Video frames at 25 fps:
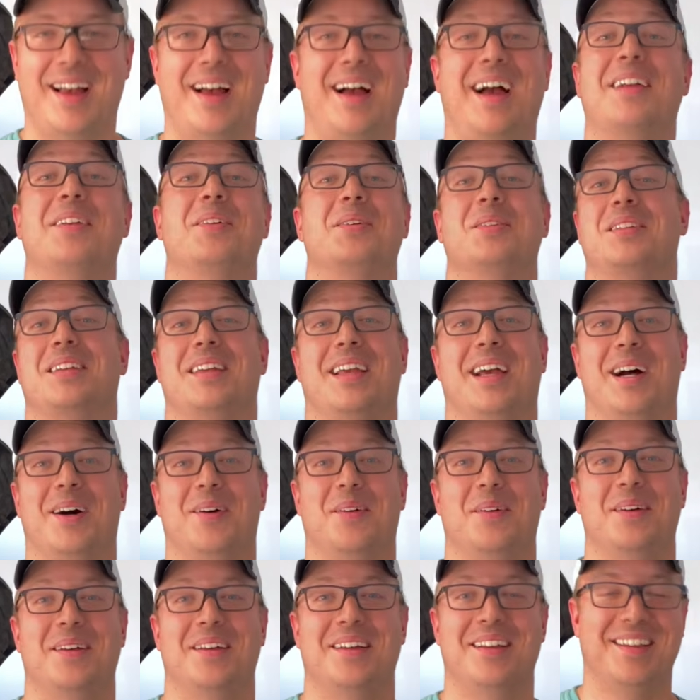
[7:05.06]
don't see how.
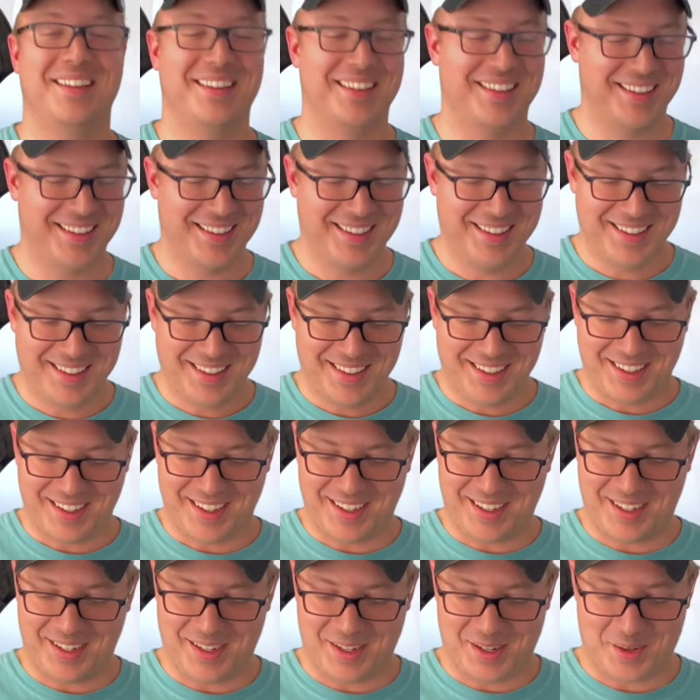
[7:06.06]

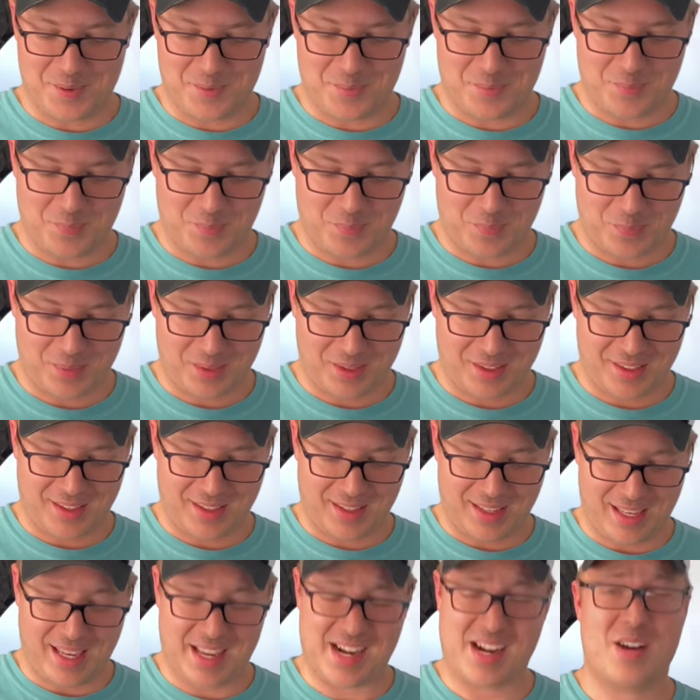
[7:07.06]

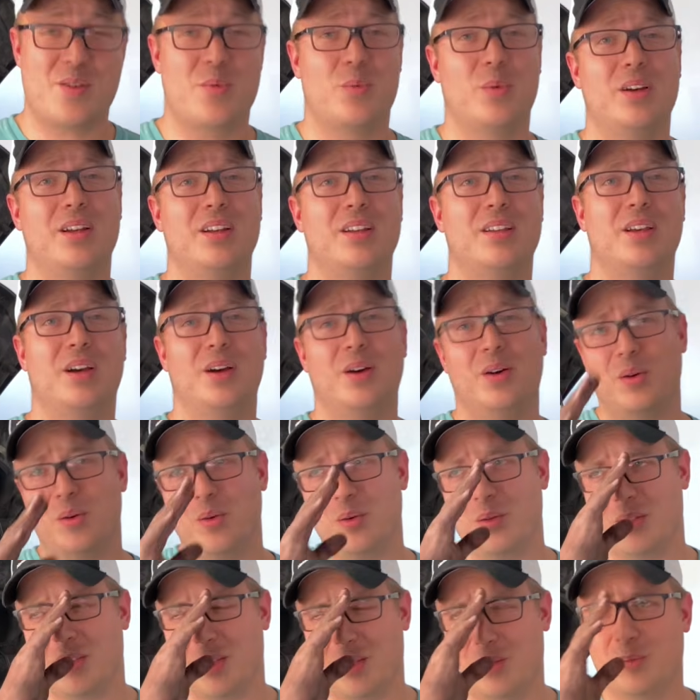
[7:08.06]
And I would go
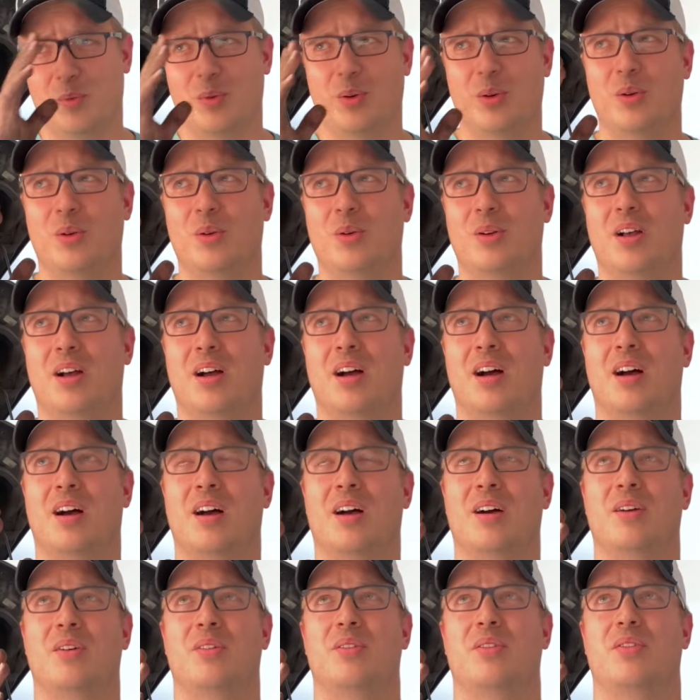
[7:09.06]
the route
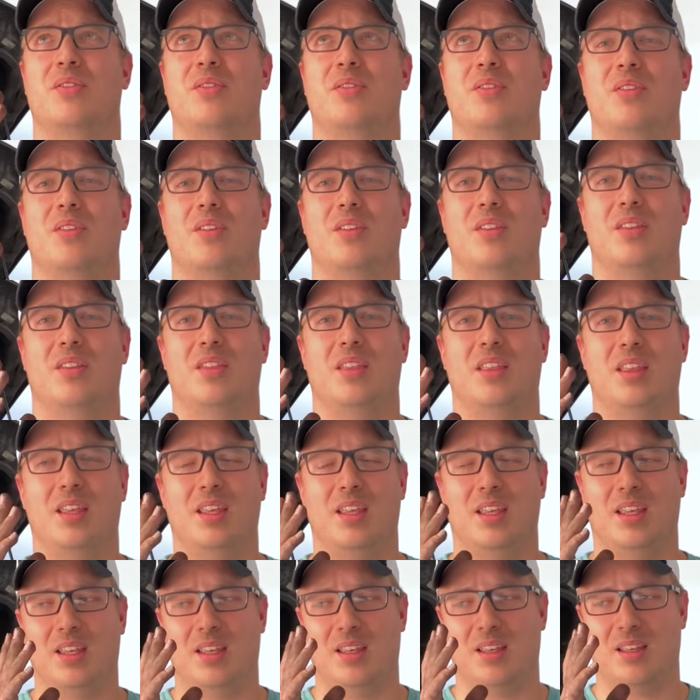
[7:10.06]
of
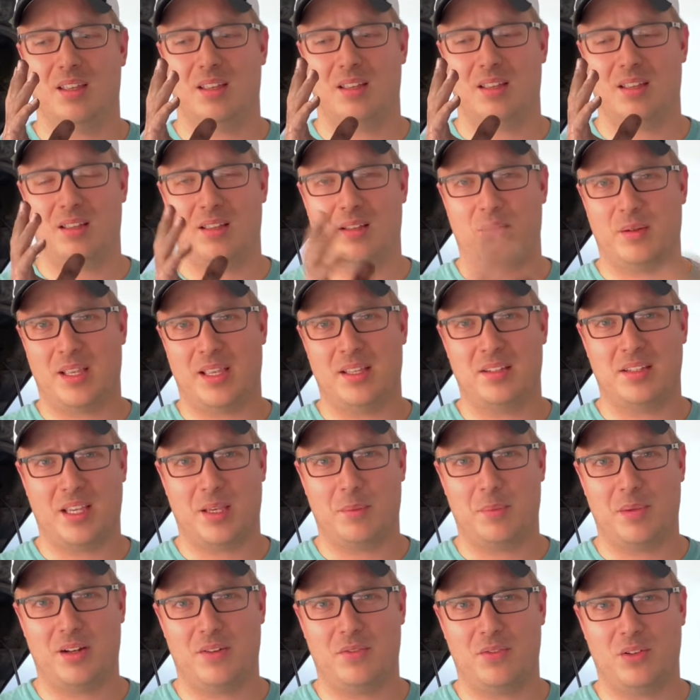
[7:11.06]
the intake
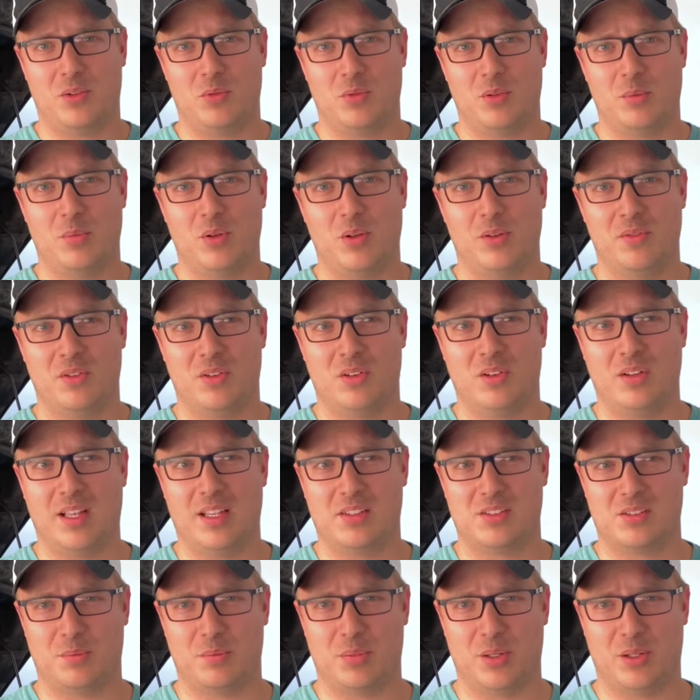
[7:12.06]
manifold removal
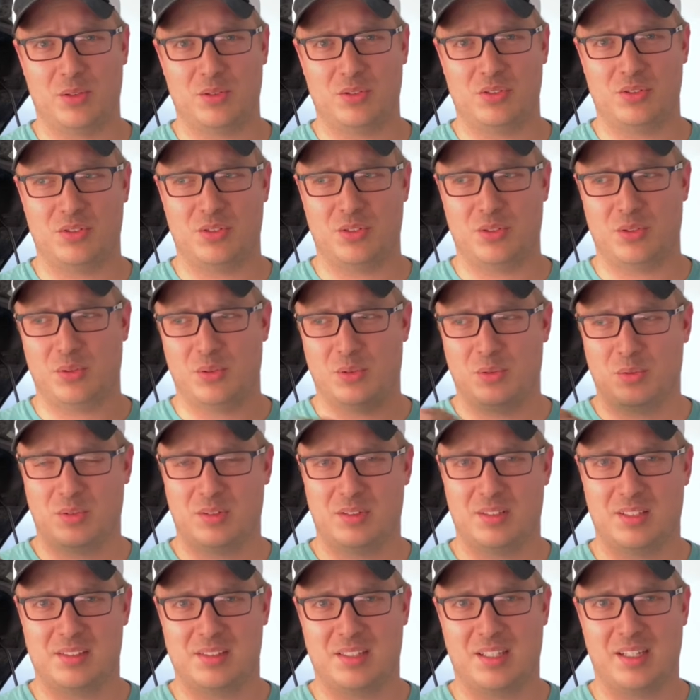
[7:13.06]
as opposed to
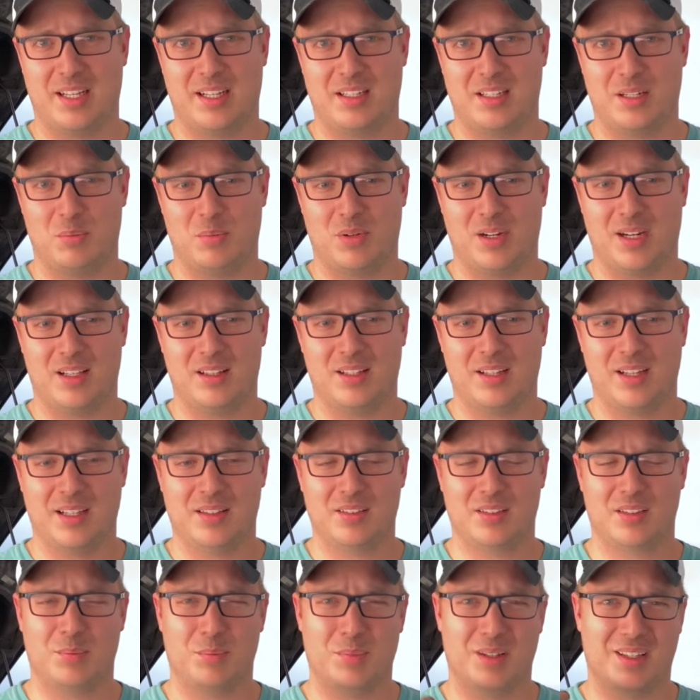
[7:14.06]
disconnecting brake
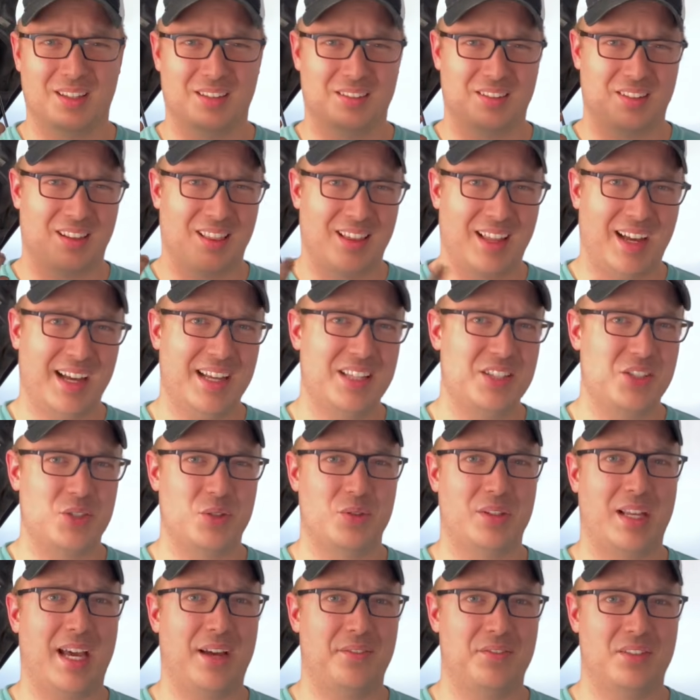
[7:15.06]
lines, because the lines
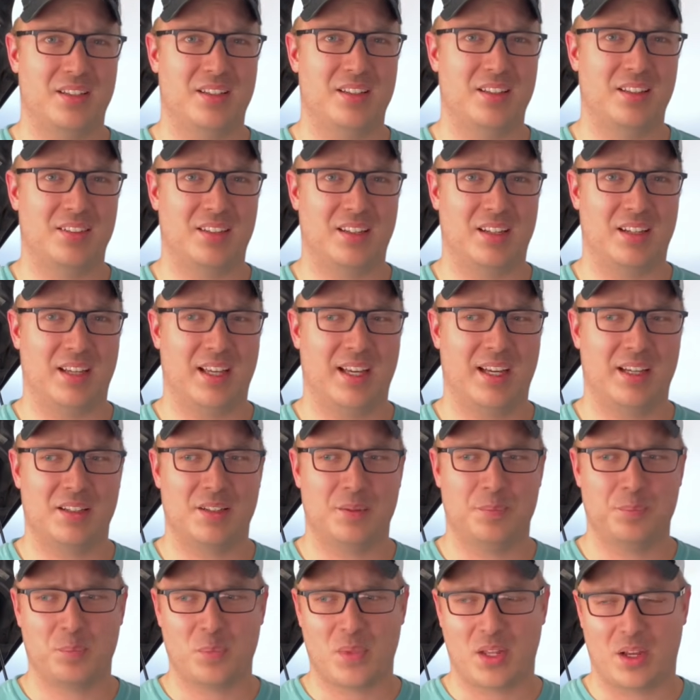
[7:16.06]
you'd have to disconnect
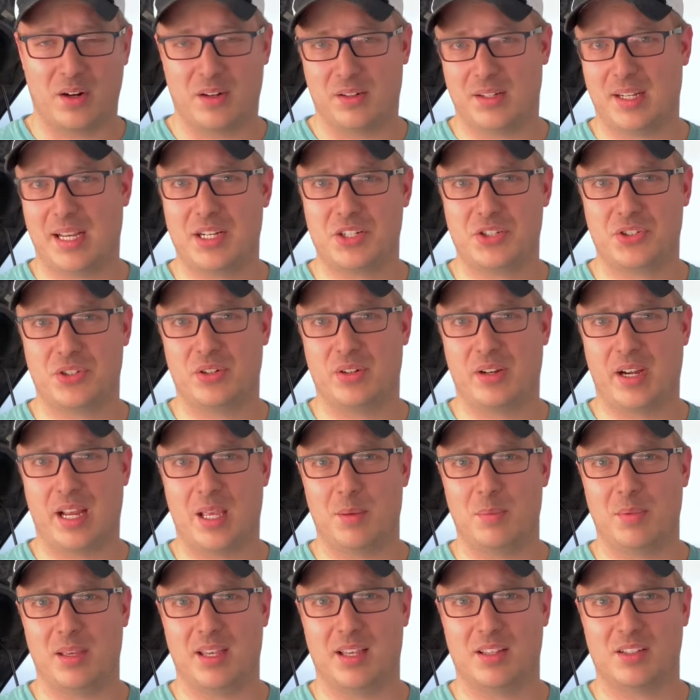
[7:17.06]
are attached to your
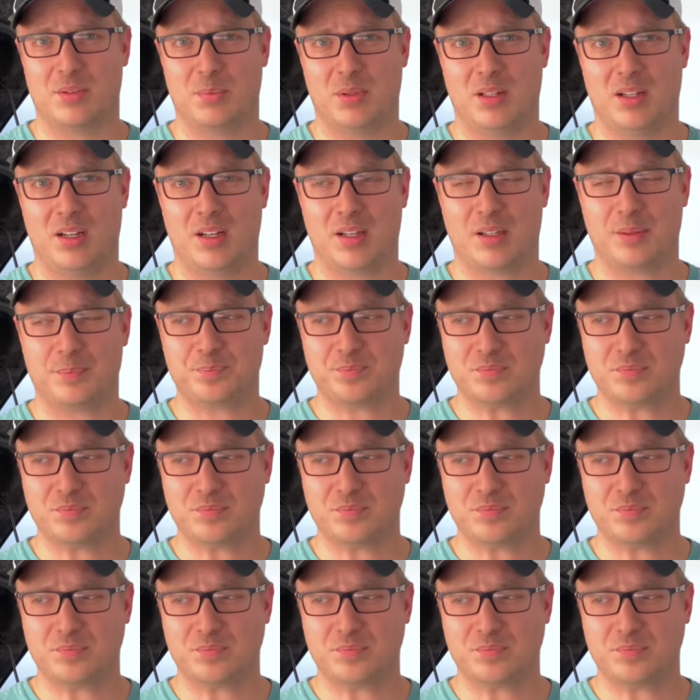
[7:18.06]
ABS block,